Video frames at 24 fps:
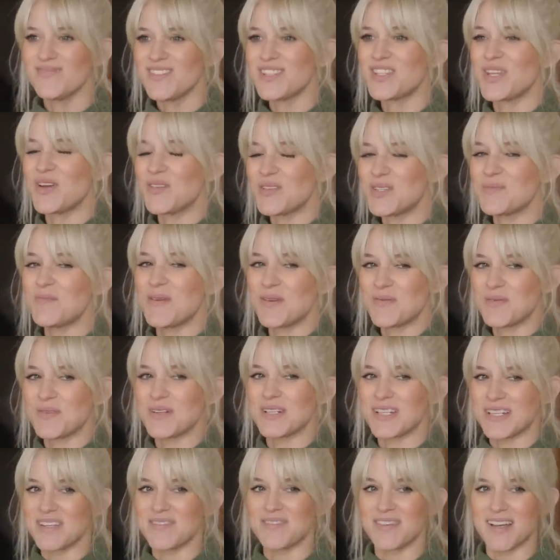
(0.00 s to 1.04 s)
so it's been
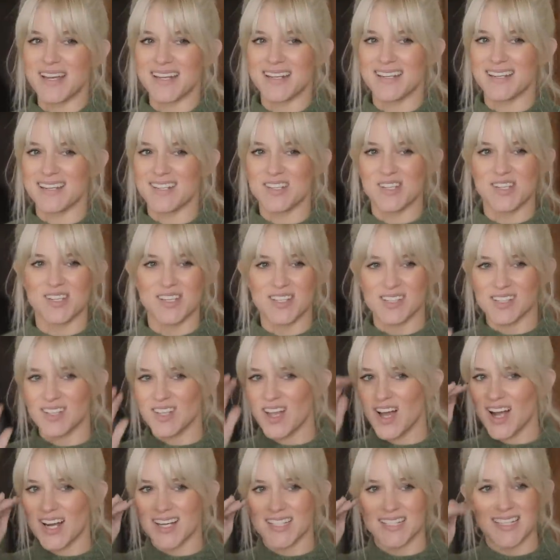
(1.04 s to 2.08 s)
really fun and she just
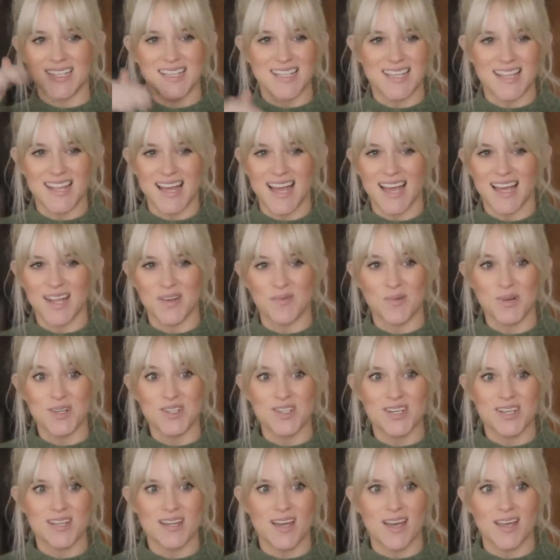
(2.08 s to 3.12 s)
locks into that and when
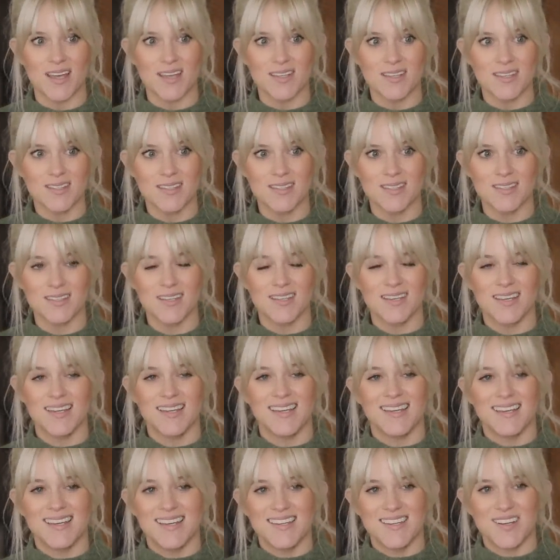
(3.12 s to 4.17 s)
she does
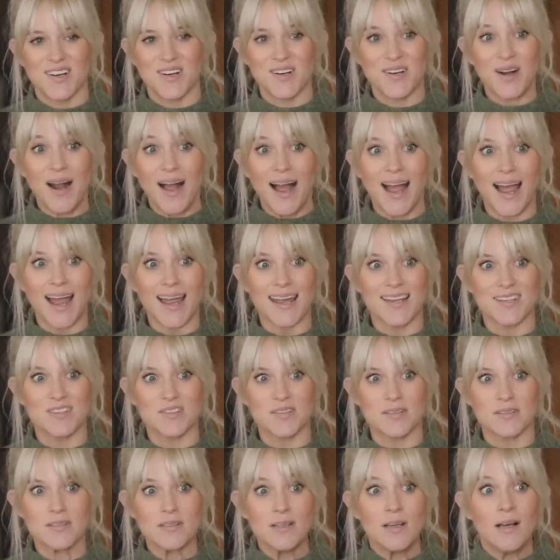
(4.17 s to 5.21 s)
her eyes
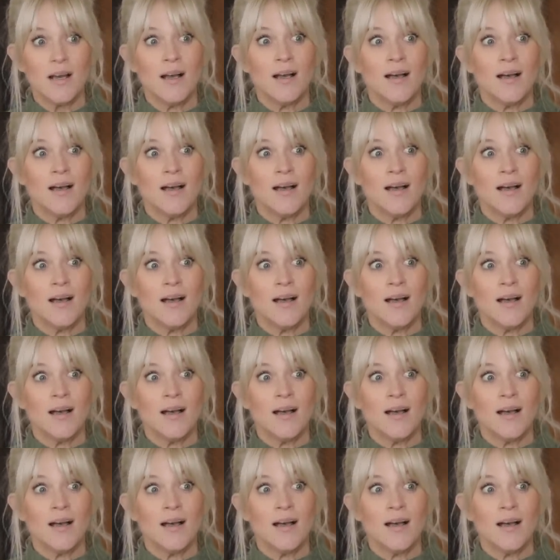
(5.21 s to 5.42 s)
just